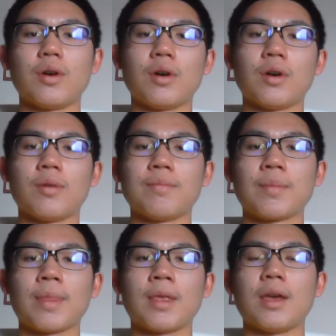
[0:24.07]

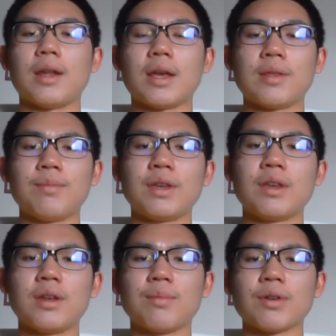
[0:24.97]
And at the
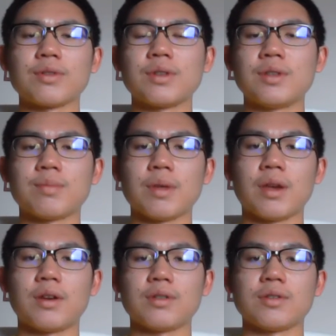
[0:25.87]
beginning, most of these
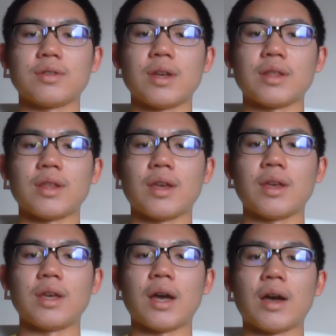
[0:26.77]
players that they
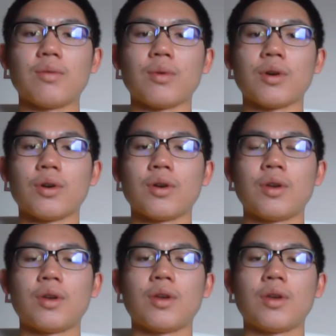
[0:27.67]
got were